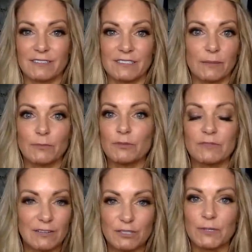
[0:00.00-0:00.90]
some new
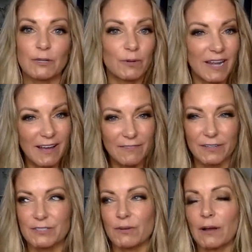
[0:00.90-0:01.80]
announcement or whatever.
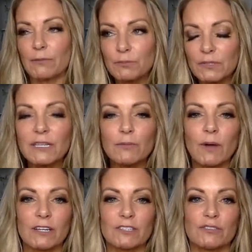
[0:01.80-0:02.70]
So I really
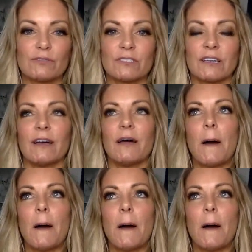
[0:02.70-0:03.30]
want you to